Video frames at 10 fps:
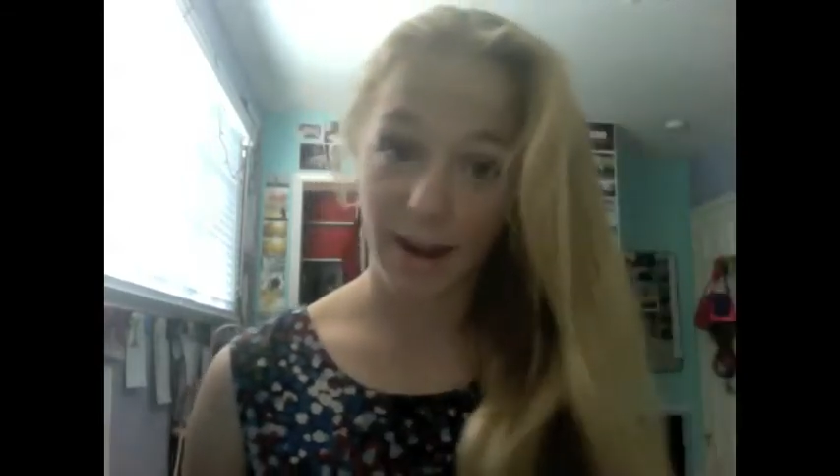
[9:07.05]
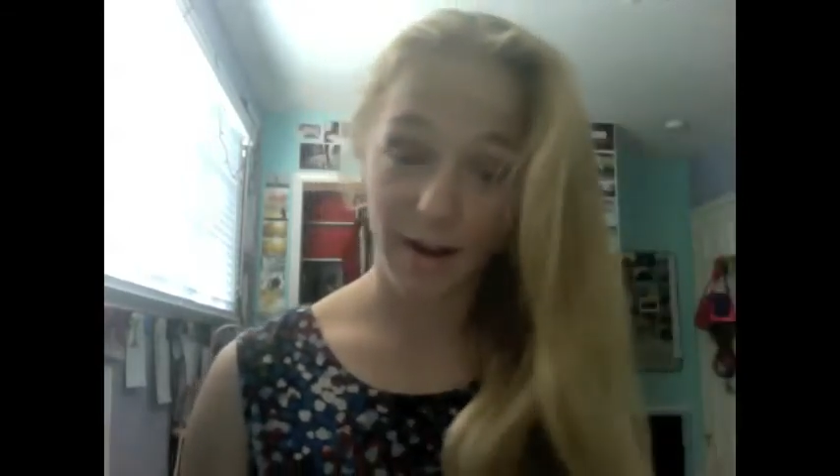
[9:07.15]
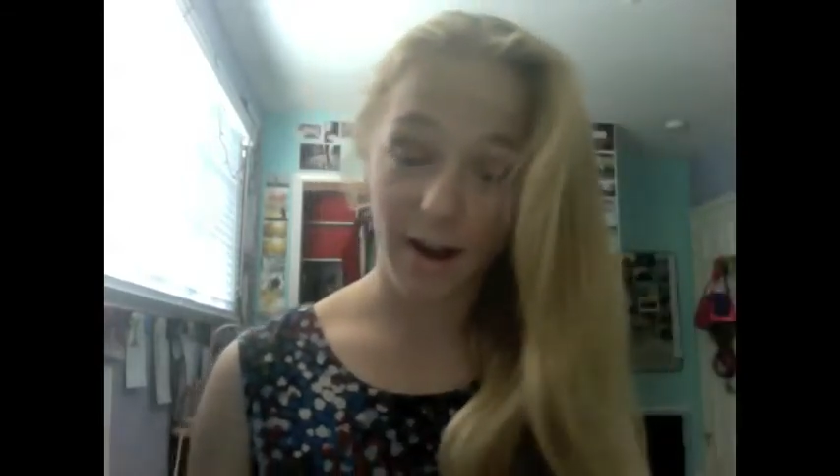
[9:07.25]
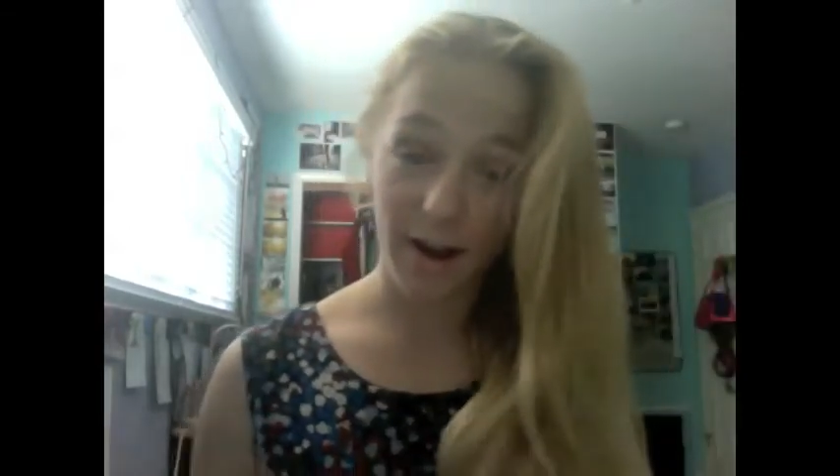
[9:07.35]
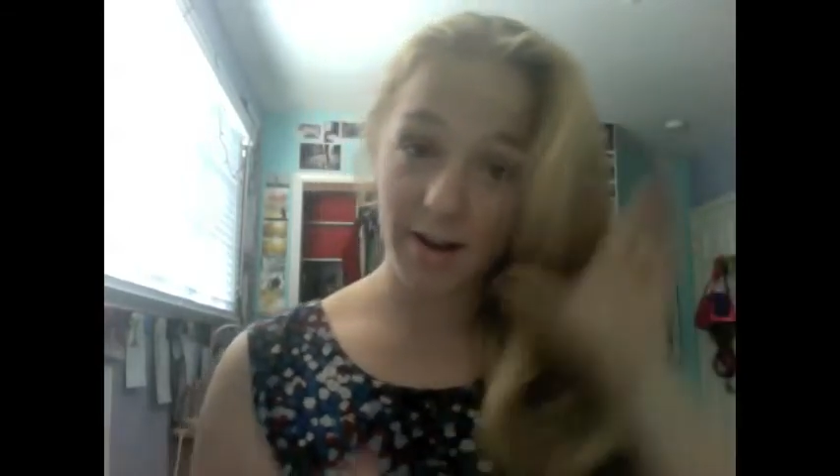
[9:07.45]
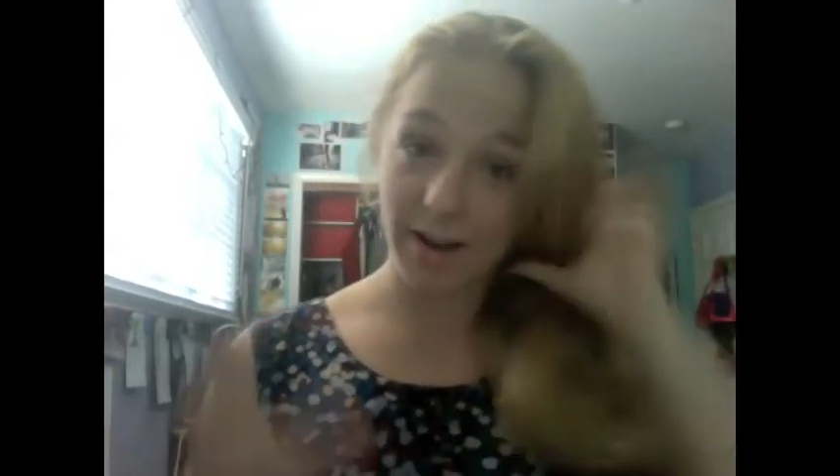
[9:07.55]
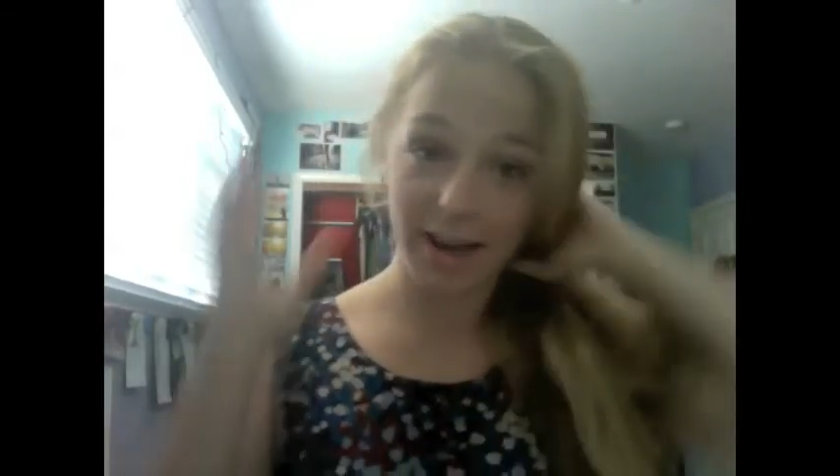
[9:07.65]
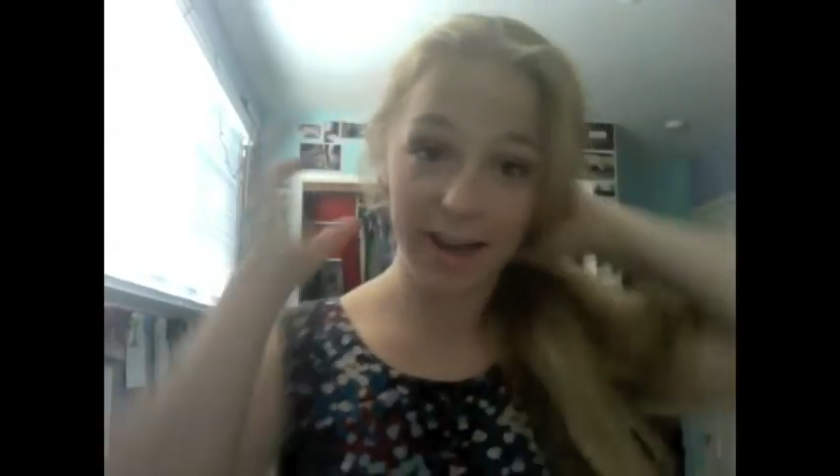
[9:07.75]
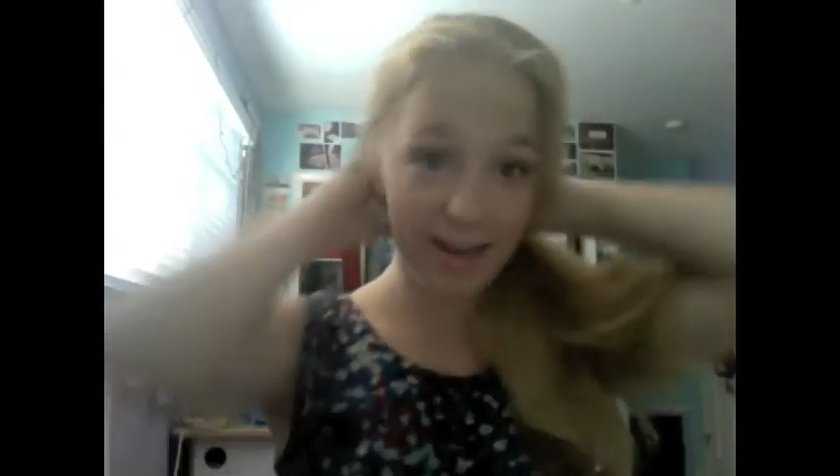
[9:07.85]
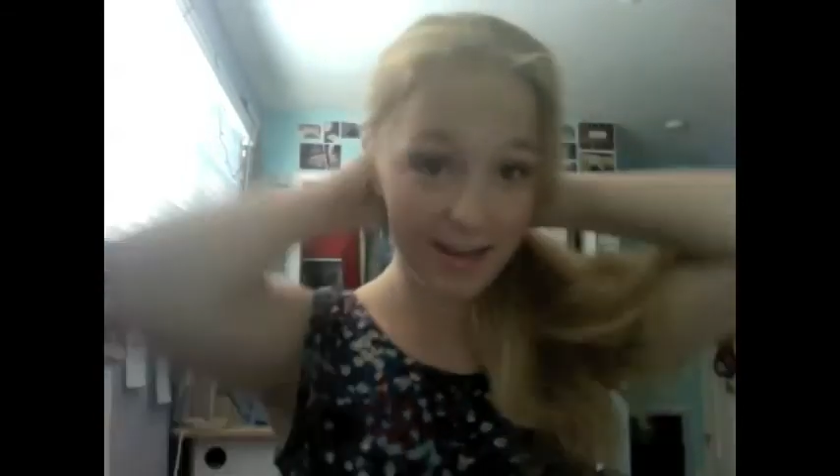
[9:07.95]
out,
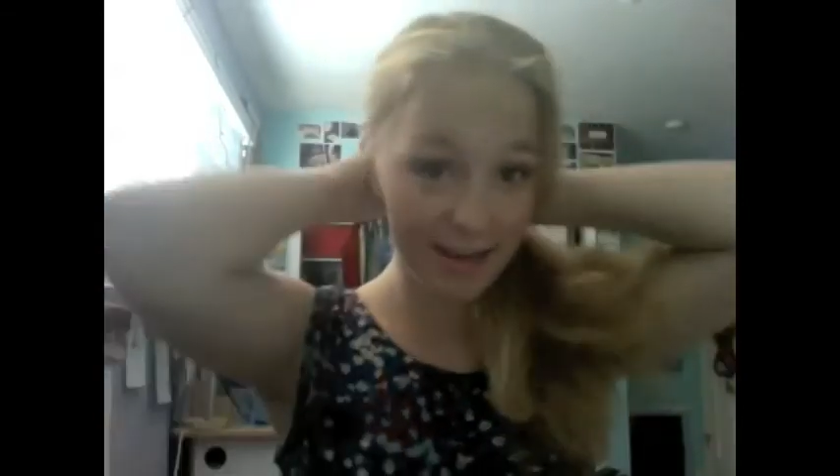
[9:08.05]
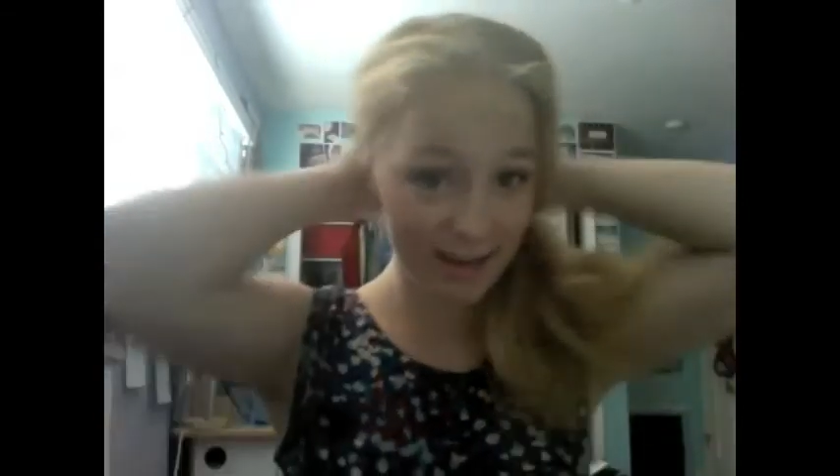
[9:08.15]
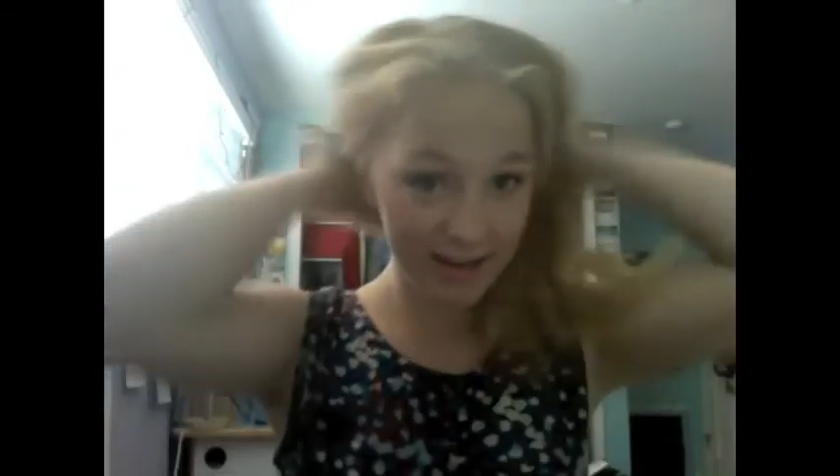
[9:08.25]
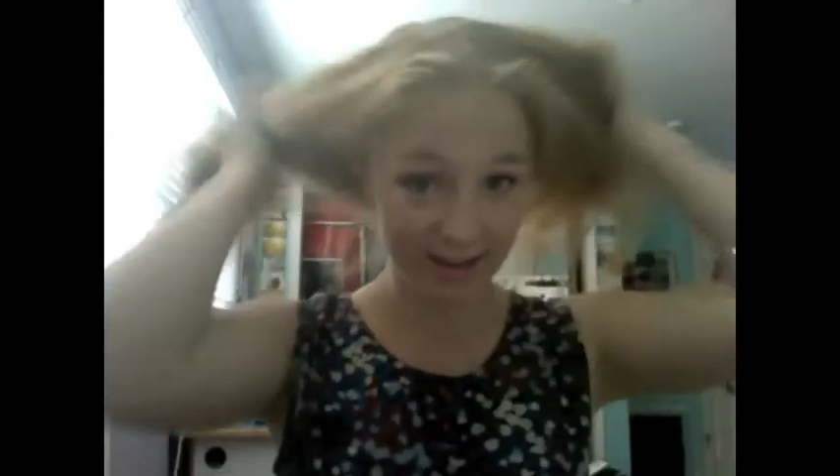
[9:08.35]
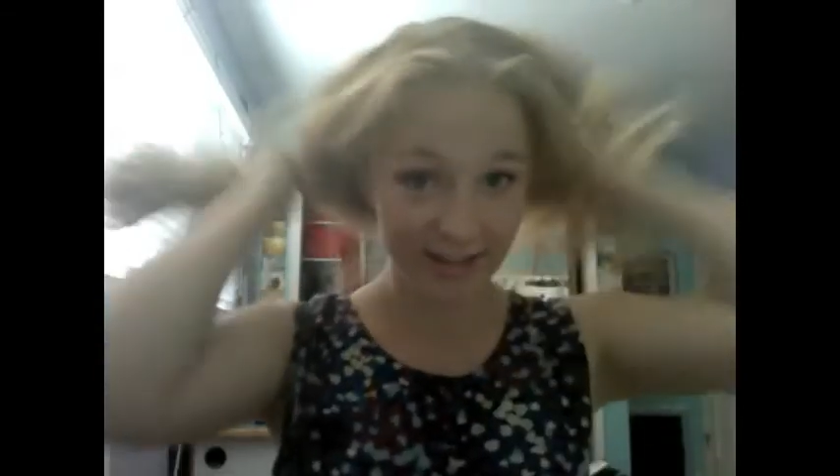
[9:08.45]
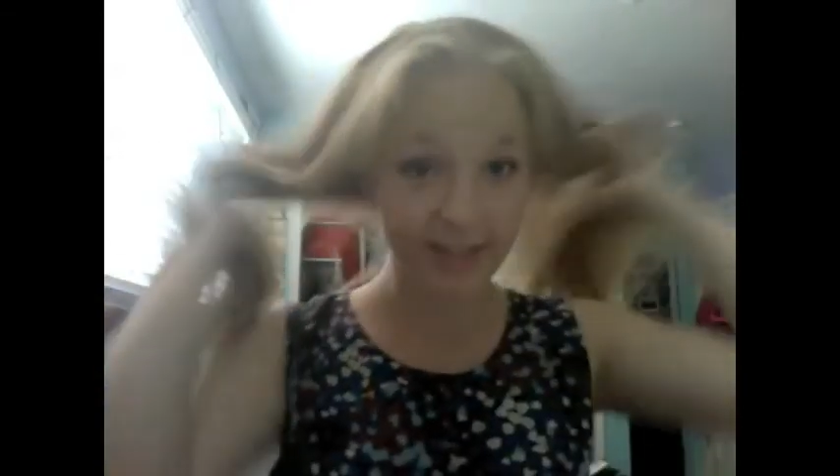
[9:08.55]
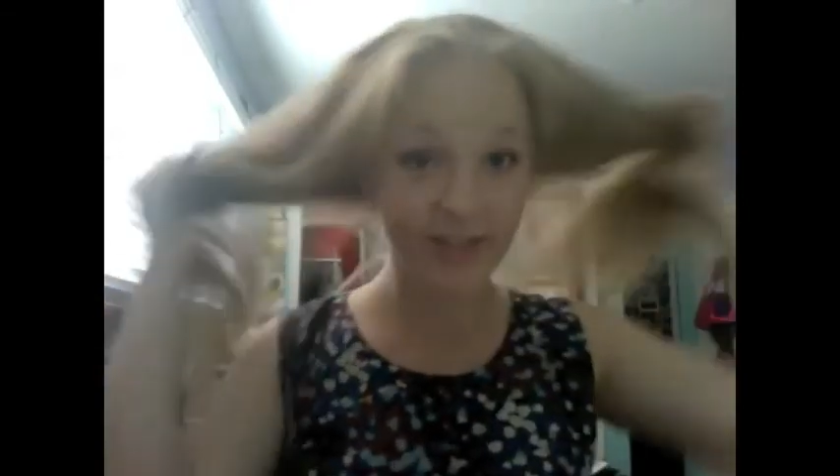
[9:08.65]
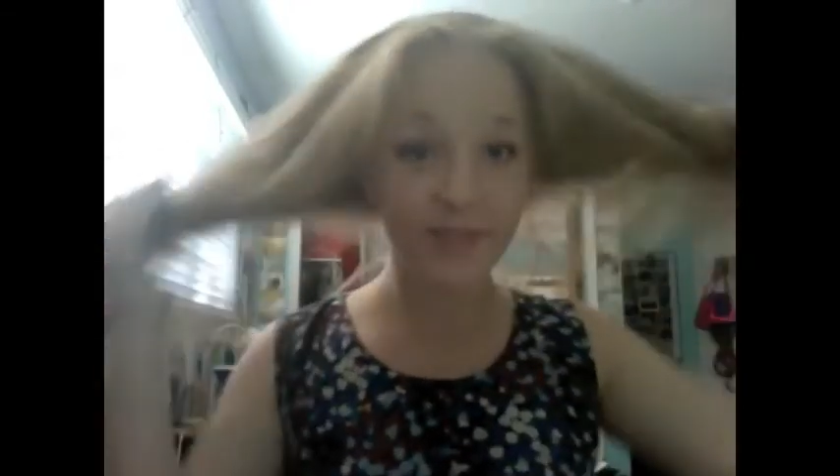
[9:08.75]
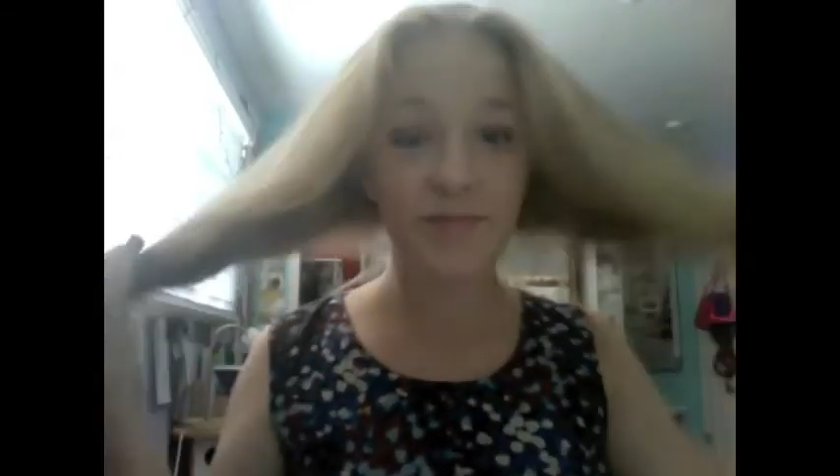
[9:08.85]
and